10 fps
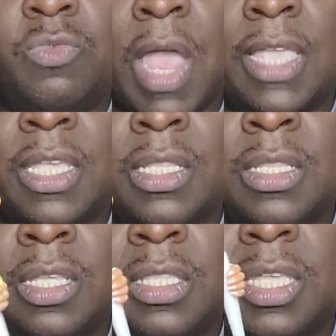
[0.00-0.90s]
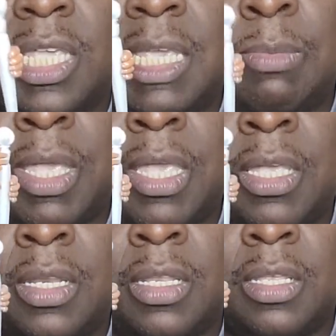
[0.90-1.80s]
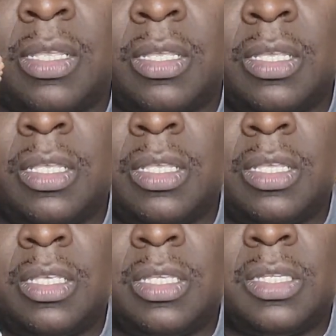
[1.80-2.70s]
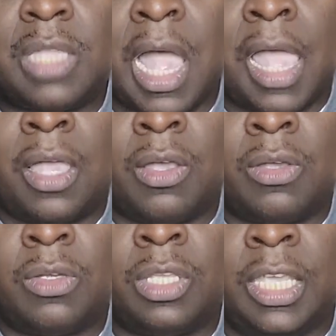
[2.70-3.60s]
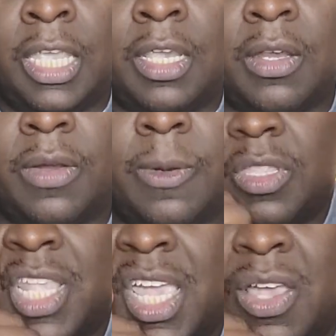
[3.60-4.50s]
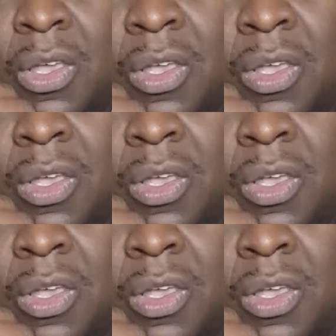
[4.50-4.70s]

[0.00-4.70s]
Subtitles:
rocking the He-Man style gear. Now